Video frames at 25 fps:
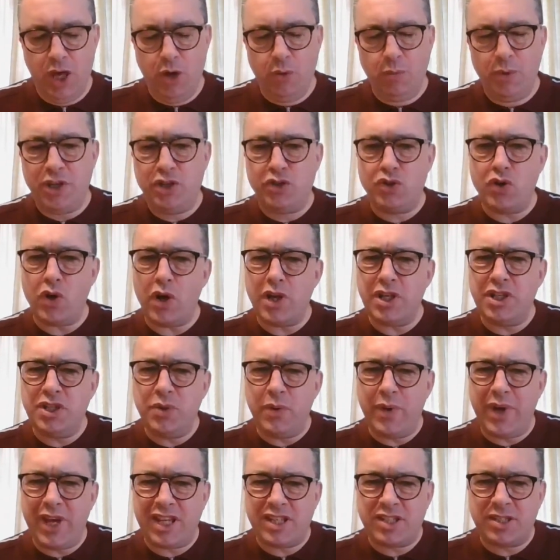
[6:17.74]
We try
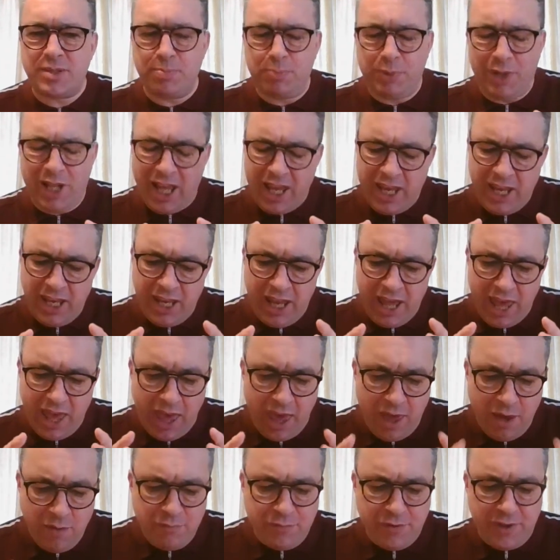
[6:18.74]
to explain
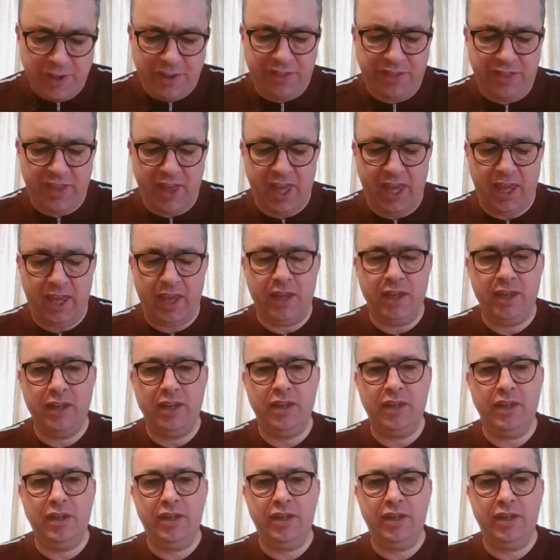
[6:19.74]
everything,